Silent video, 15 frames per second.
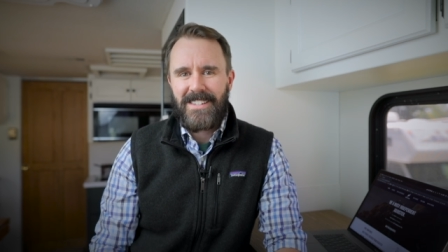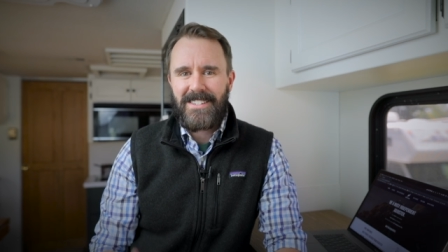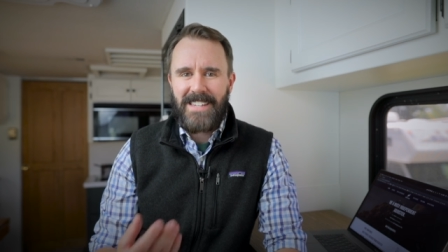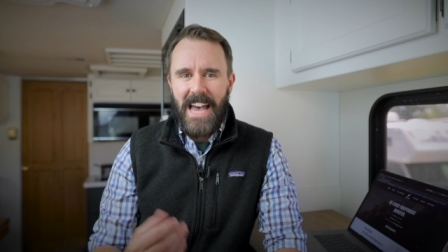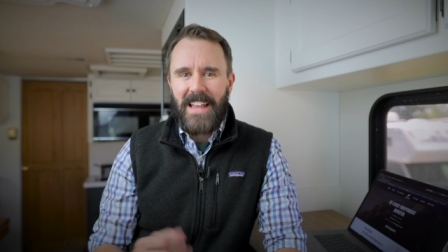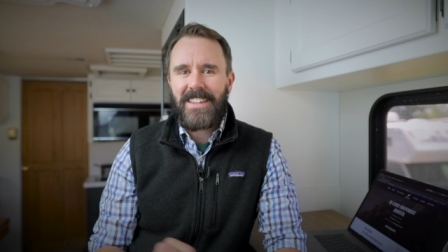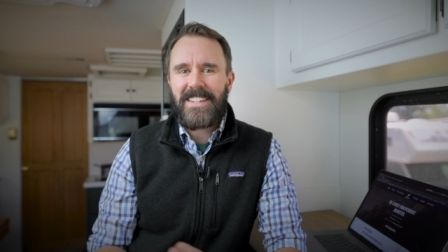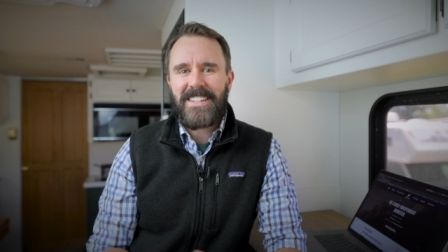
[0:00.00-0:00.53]
The
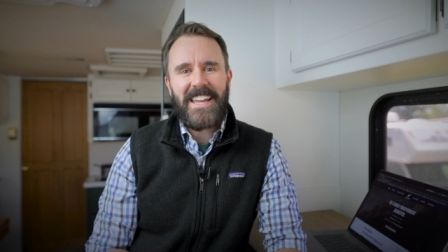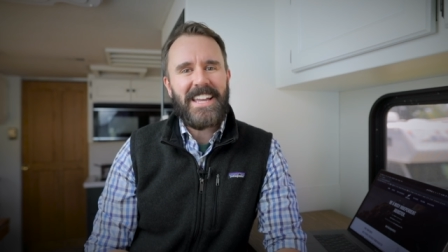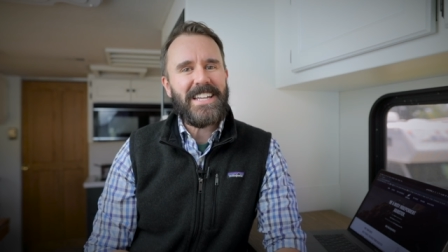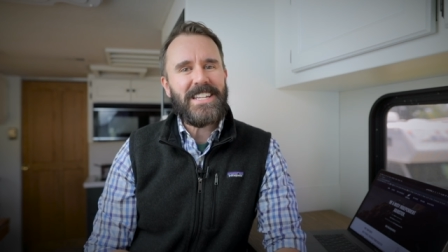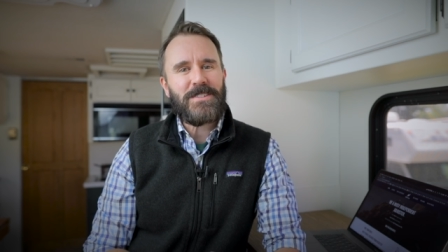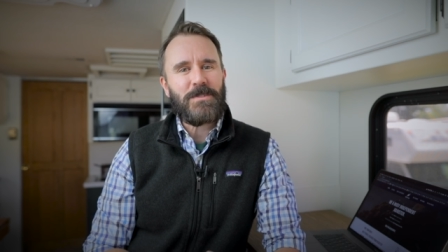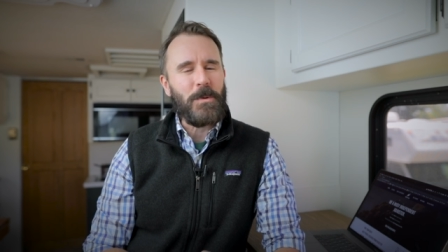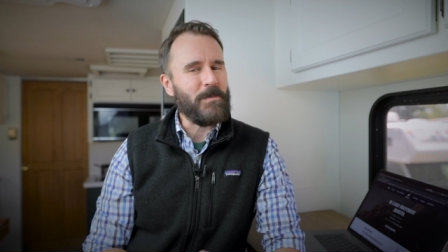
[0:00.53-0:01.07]
salad
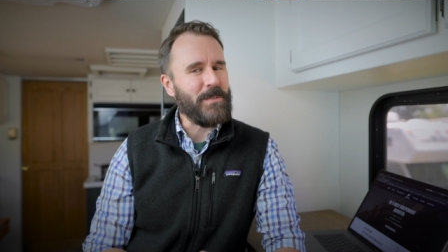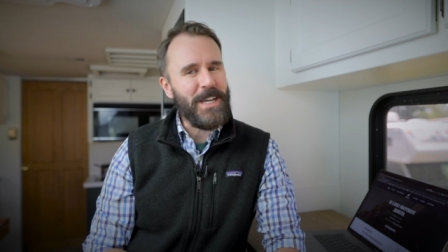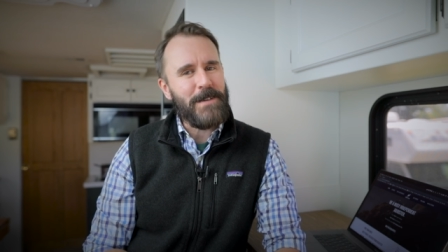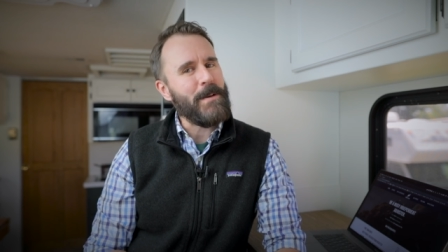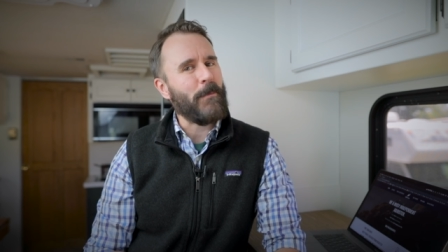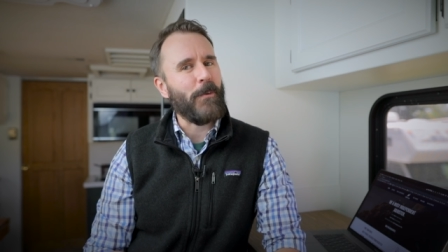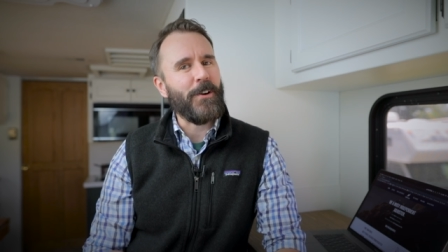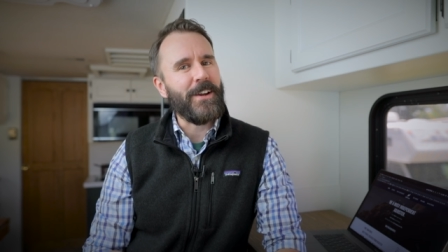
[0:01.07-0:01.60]
days will be a
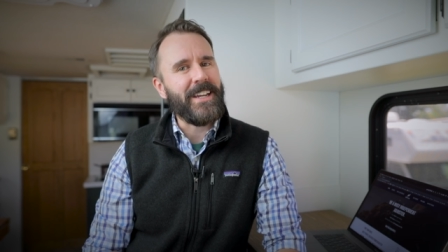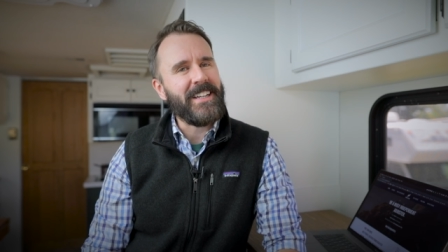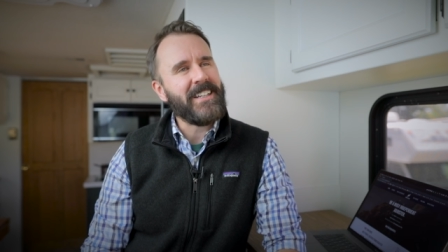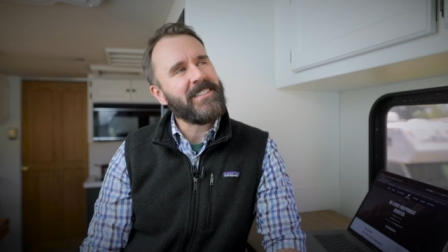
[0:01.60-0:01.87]
memory.